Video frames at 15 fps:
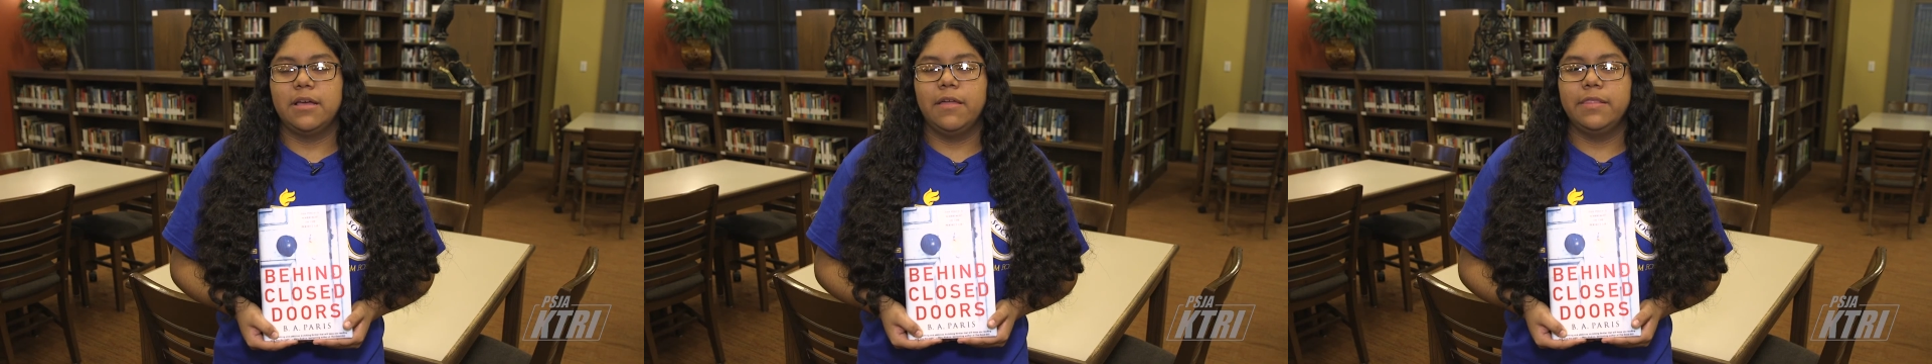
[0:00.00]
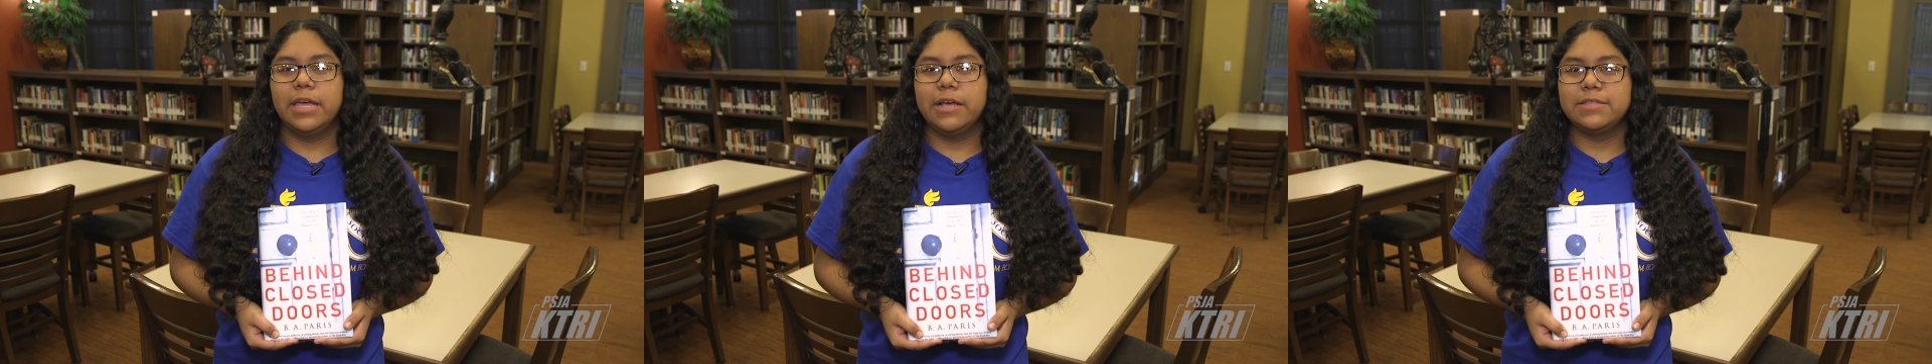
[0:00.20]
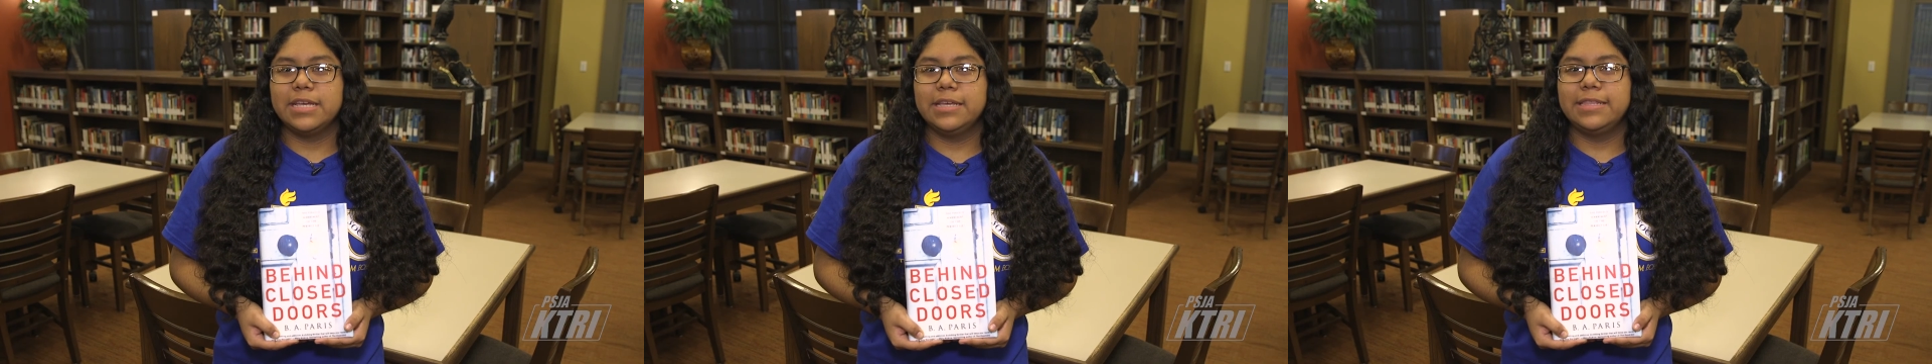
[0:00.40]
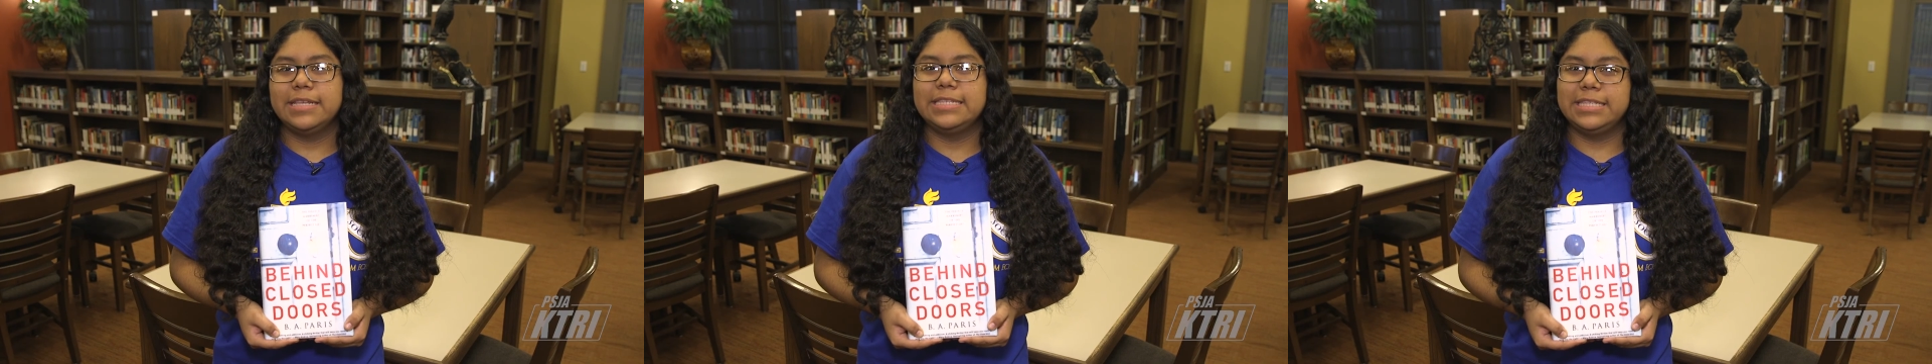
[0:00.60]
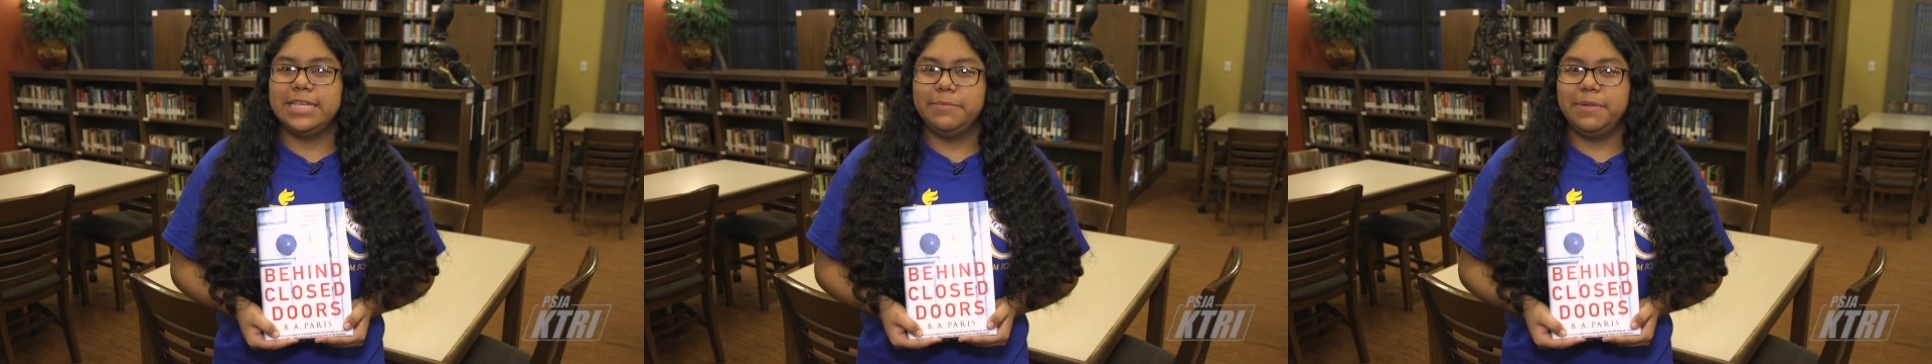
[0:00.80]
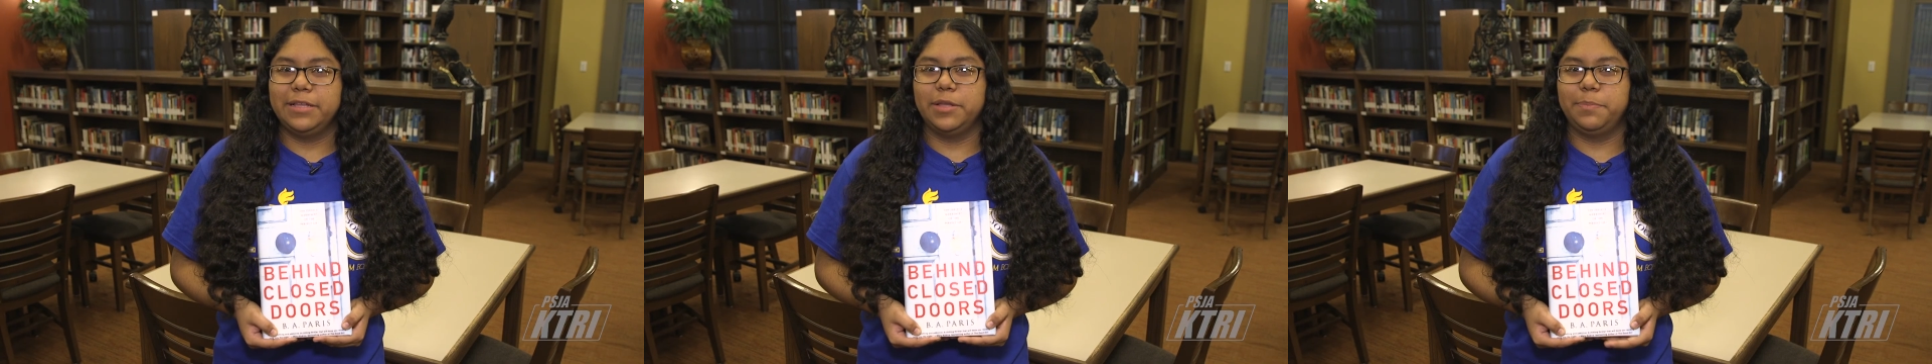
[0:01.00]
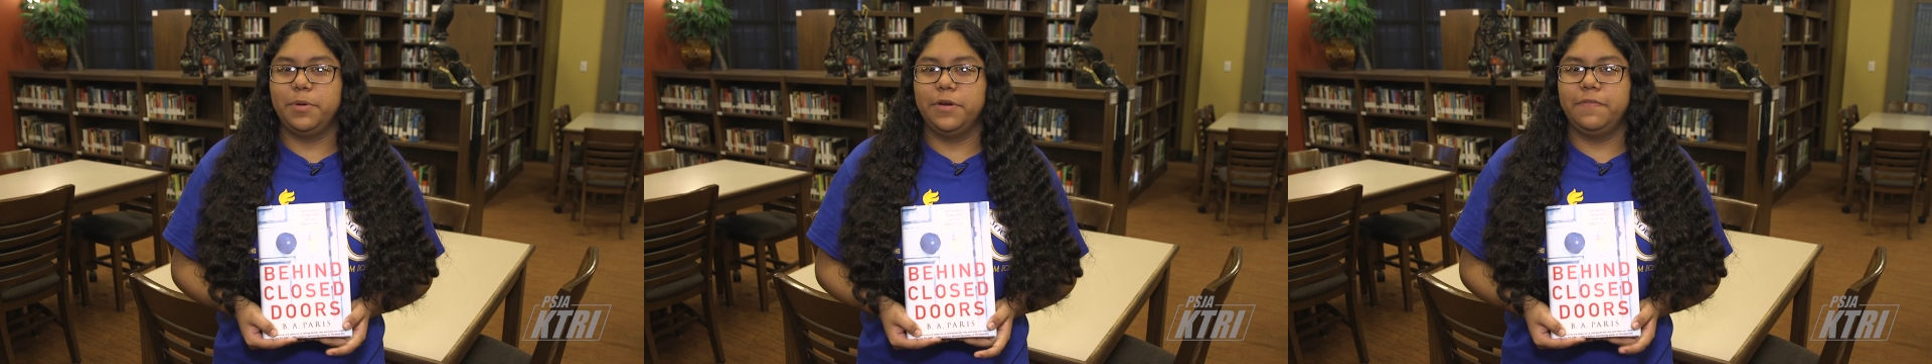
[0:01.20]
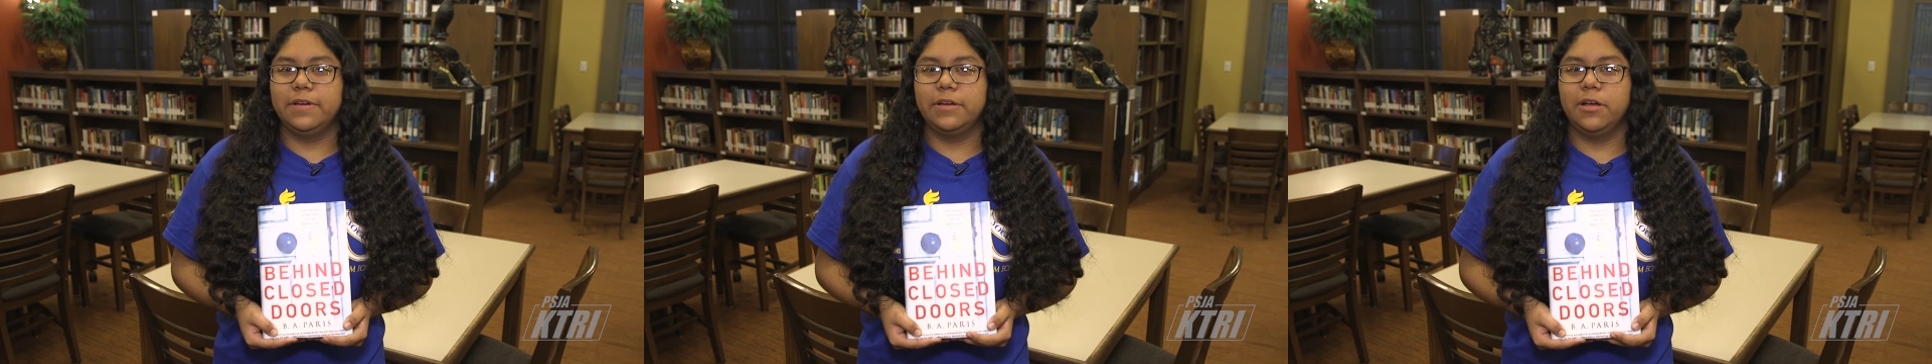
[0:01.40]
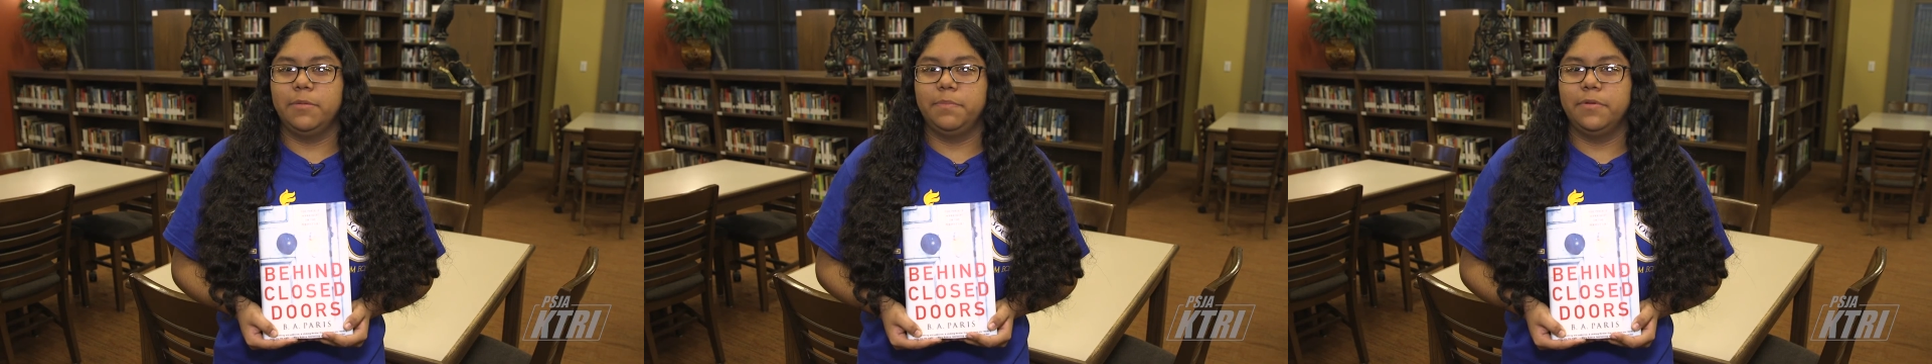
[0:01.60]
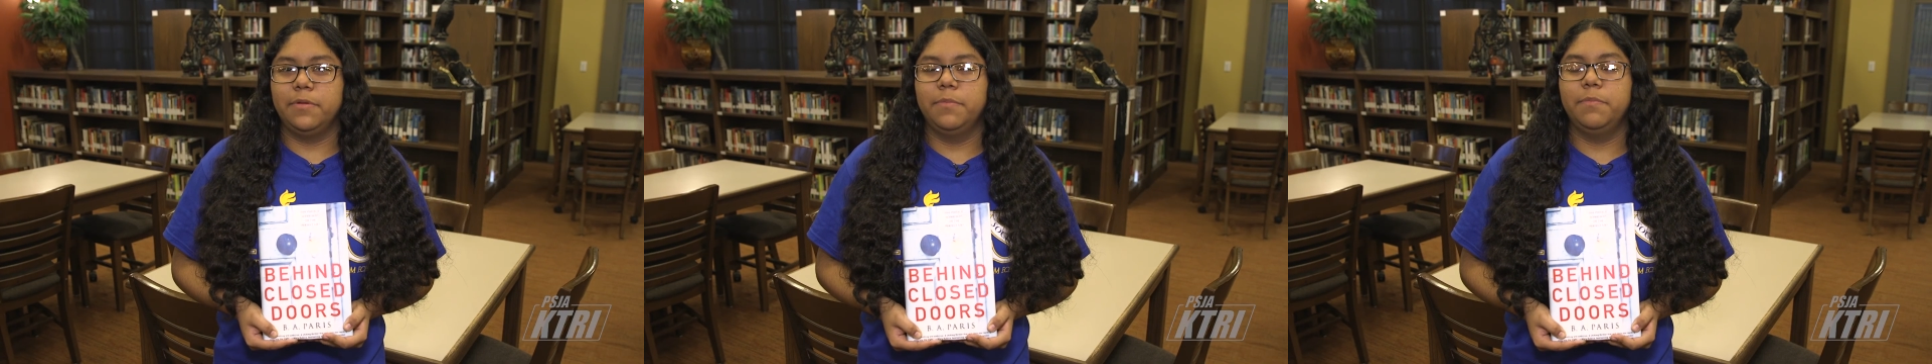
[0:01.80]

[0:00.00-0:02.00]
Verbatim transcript: On the outside, they seem like the perfect couple,